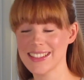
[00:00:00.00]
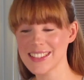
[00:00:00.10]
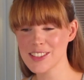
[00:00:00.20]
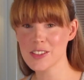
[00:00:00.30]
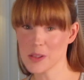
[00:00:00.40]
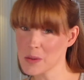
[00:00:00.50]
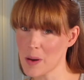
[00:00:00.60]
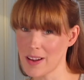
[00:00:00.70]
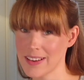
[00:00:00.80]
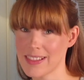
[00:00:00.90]
This is
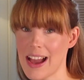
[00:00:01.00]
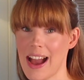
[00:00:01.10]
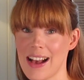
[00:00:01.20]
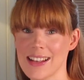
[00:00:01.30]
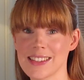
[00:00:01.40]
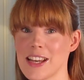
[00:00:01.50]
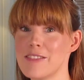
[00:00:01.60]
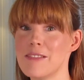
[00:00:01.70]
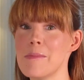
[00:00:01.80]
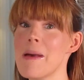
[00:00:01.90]
another one that has
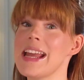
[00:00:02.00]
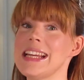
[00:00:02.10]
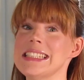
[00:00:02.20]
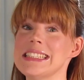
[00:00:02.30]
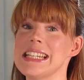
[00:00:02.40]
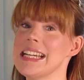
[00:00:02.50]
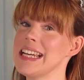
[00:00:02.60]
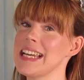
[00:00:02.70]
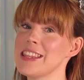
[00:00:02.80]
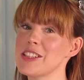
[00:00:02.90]
remained
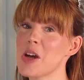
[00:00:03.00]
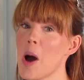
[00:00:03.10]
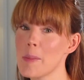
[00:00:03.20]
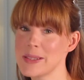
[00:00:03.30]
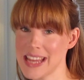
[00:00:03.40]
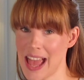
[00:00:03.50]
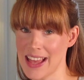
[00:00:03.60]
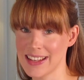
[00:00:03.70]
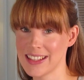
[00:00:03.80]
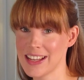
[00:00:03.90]
in the top
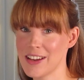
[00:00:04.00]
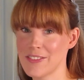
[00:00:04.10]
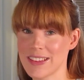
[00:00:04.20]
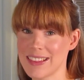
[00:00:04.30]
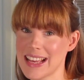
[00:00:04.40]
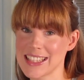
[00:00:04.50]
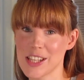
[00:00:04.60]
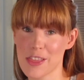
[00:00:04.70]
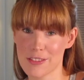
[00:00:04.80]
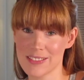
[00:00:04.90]
10 for the
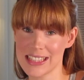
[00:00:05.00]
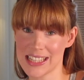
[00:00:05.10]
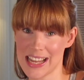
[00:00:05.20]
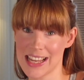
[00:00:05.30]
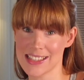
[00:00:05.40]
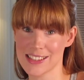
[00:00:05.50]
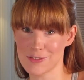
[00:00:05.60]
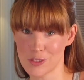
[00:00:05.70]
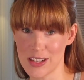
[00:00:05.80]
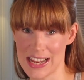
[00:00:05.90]
last 3
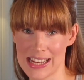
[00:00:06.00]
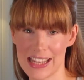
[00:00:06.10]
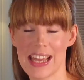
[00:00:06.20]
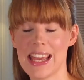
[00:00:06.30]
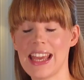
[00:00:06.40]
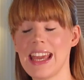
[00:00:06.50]
years running.